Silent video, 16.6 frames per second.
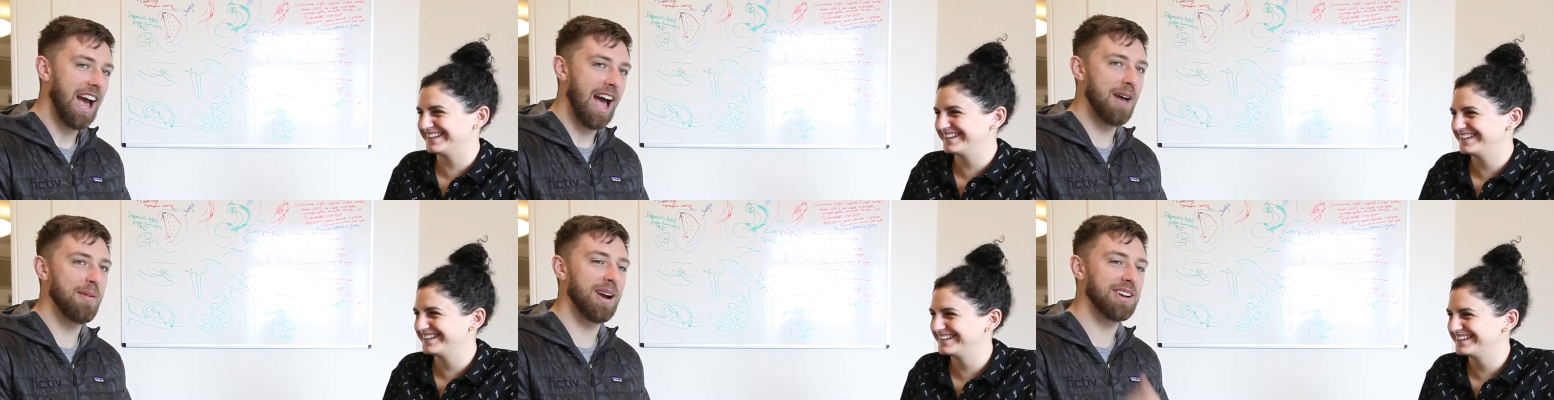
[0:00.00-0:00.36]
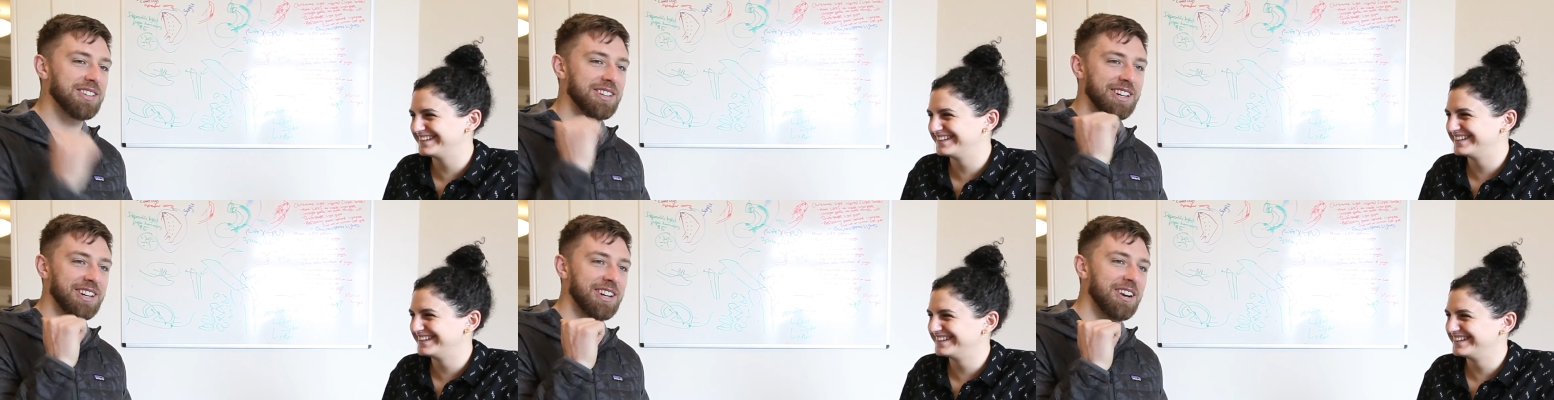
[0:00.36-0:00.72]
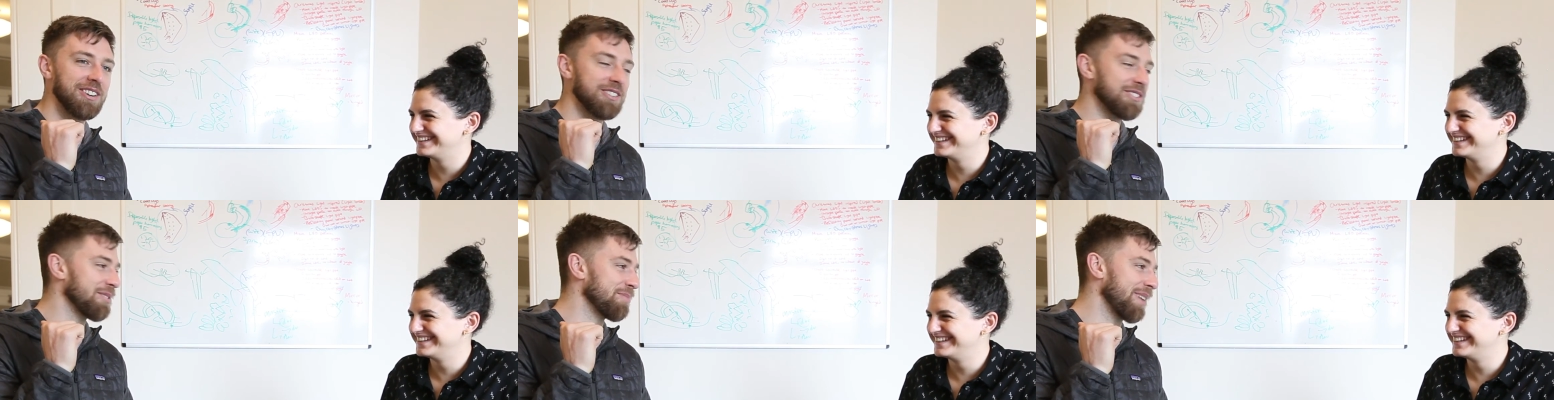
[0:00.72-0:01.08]
Speaker 1: I'm actually going to go
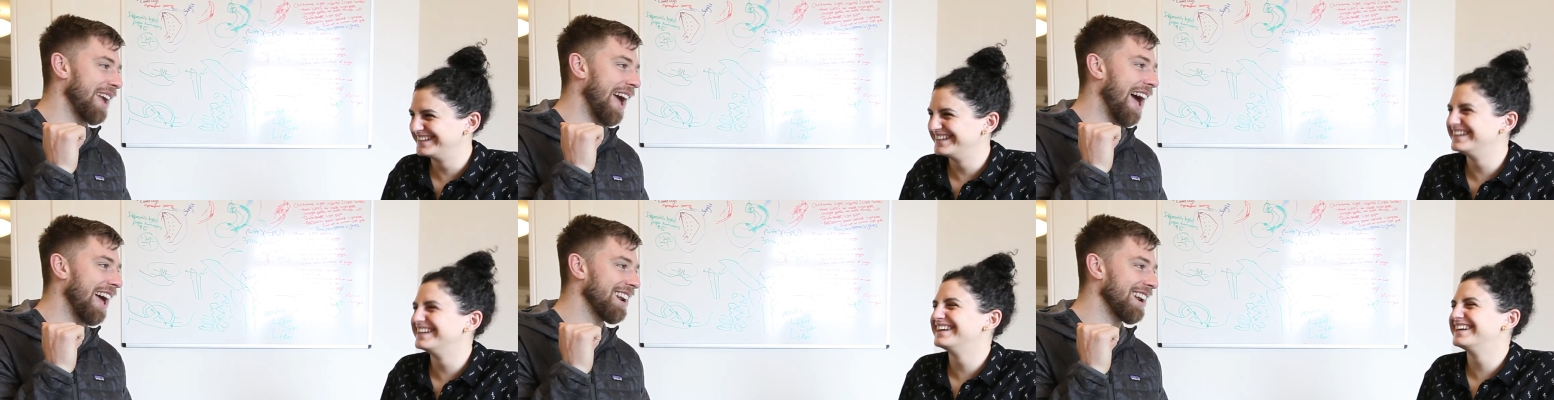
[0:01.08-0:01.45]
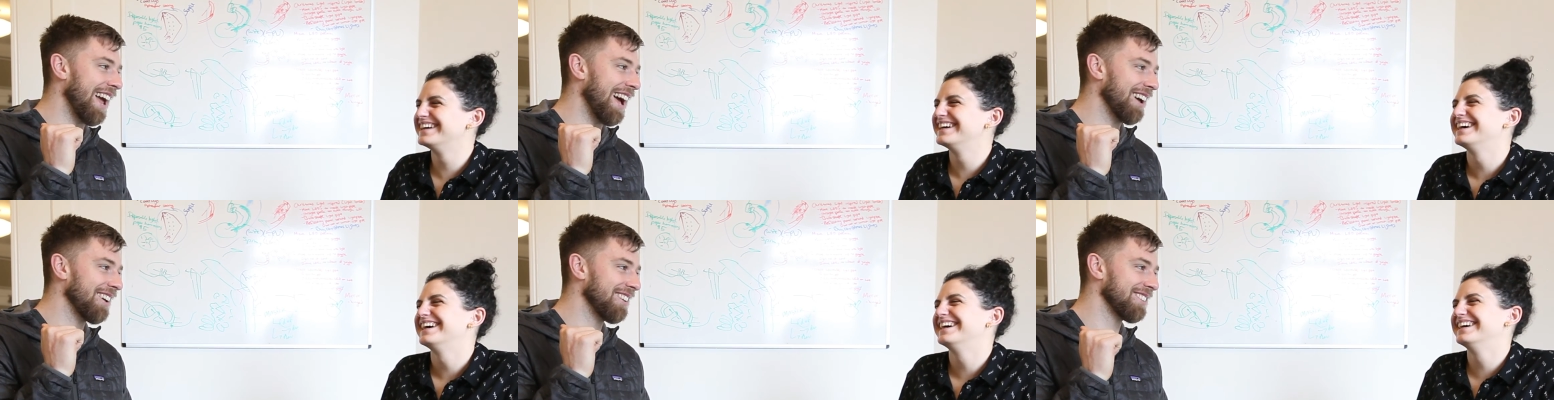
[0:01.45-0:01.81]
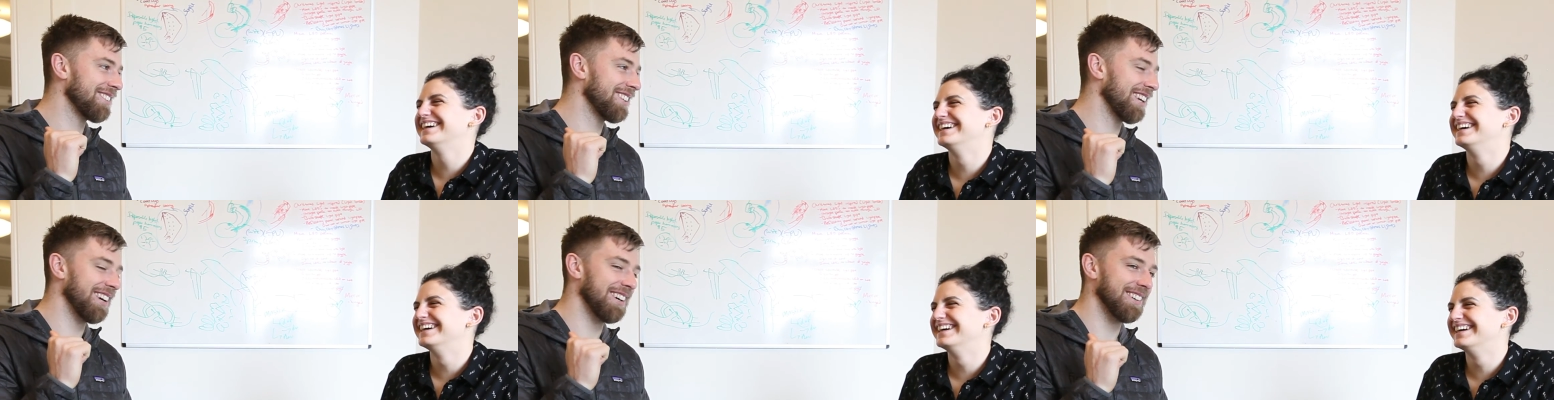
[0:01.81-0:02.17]
do some CAD now.
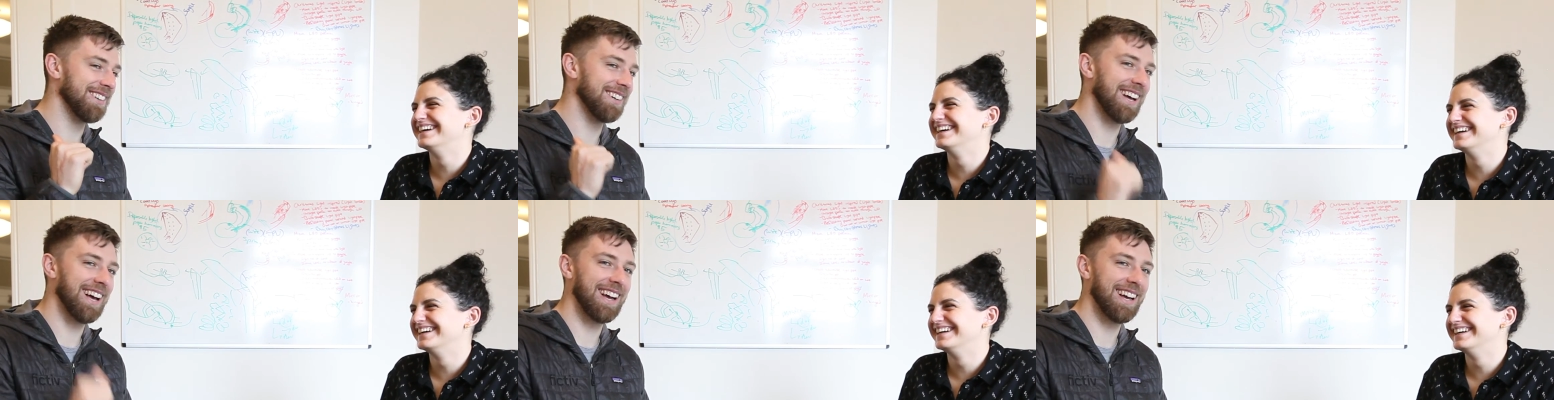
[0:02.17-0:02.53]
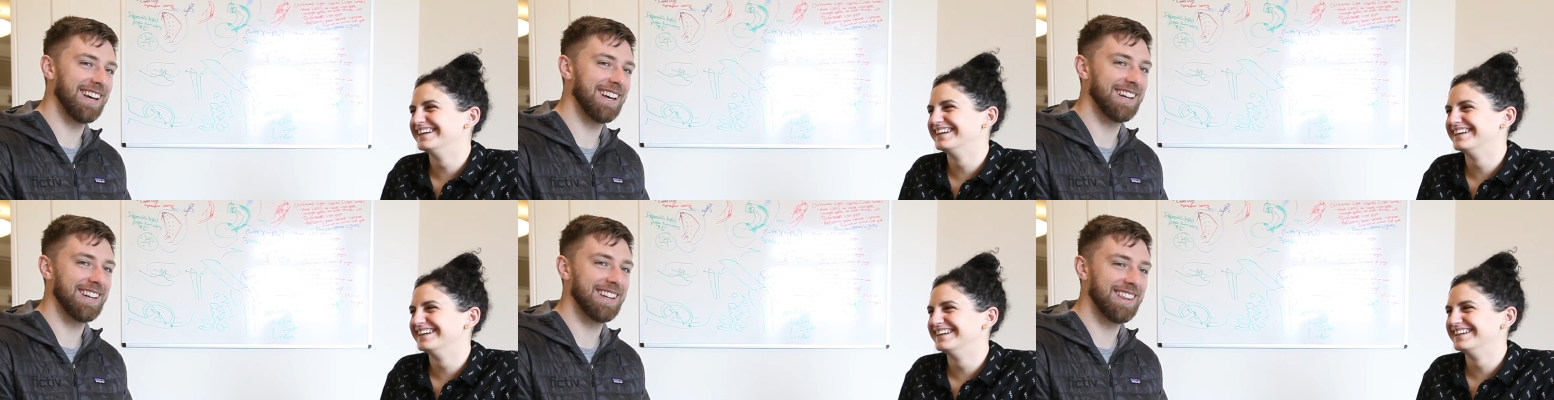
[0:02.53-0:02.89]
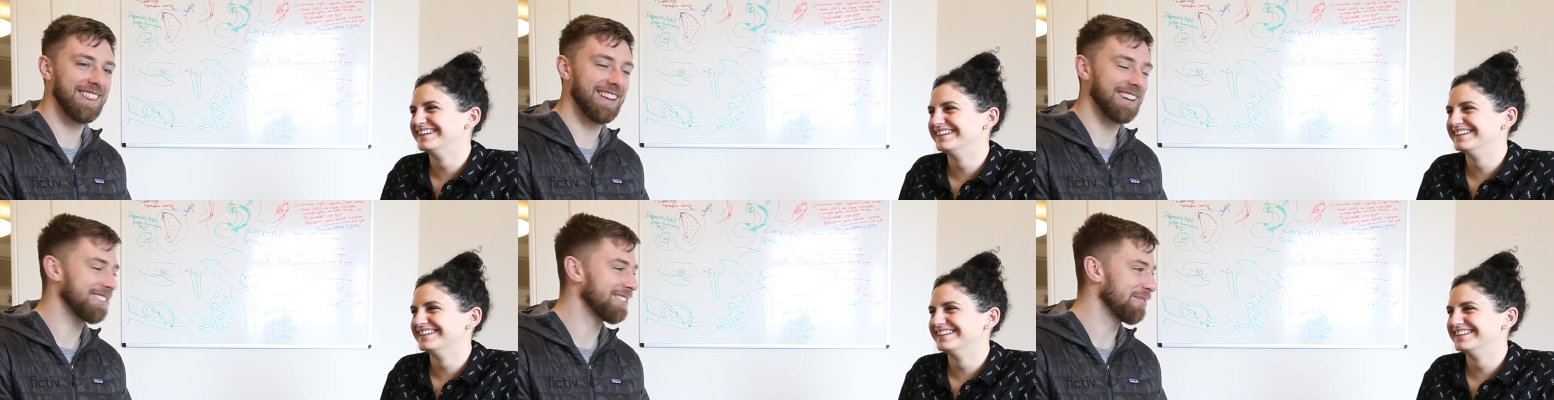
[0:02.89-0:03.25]
So uh,
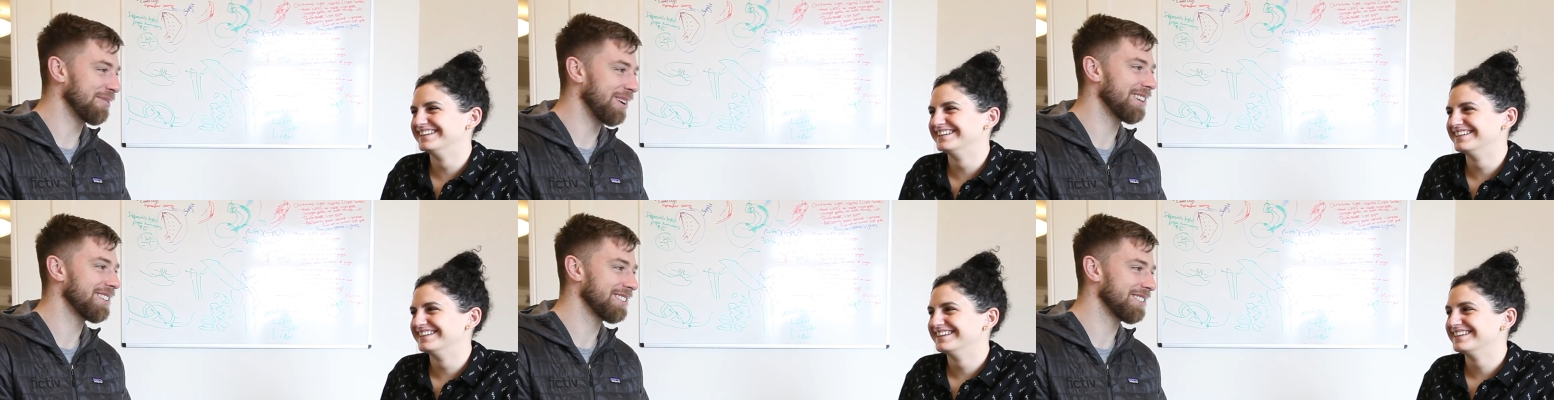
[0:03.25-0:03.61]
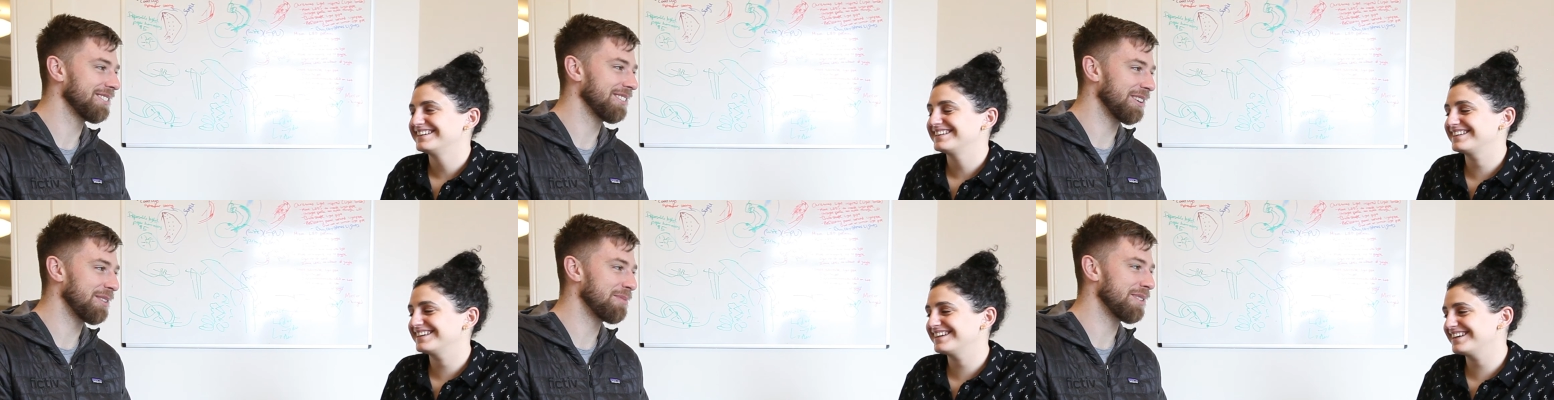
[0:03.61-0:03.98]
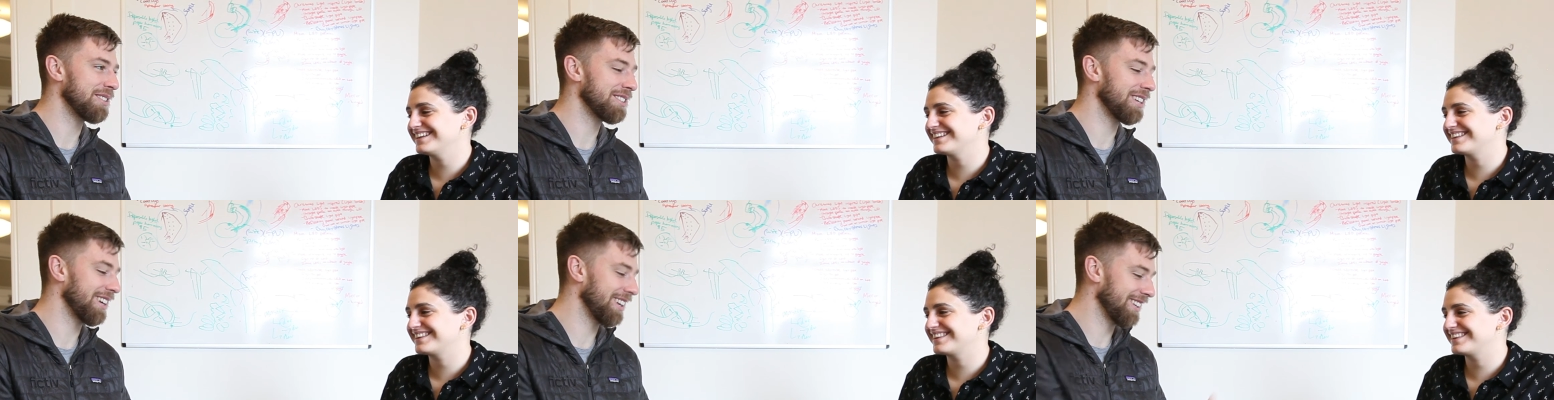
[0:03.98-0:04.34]
thanks so much. Really yeah,
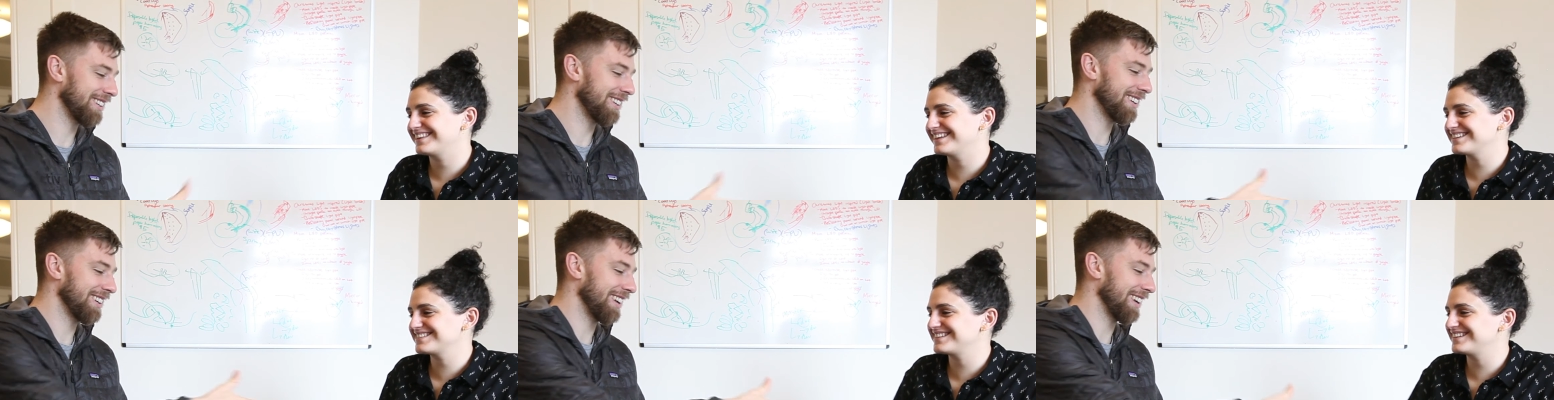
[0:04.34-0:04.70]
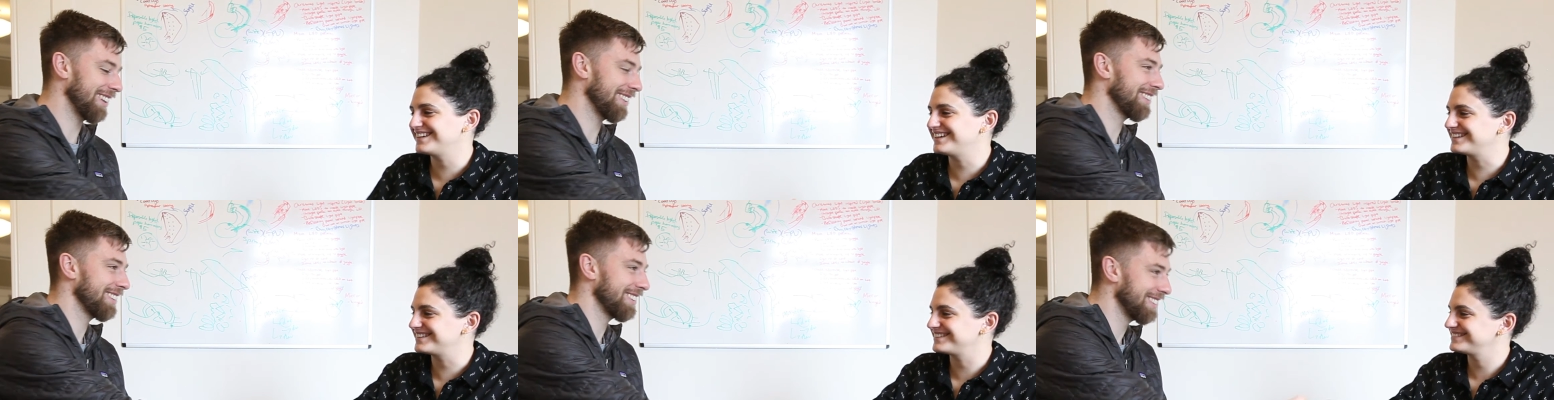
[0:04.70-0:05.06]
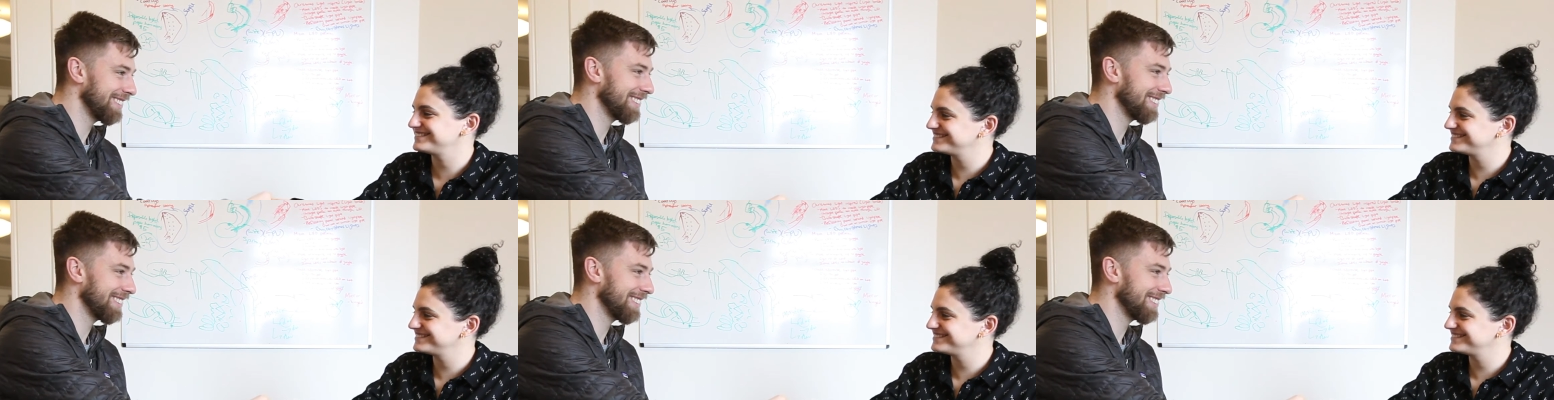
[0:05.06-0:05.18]
thanks a lot.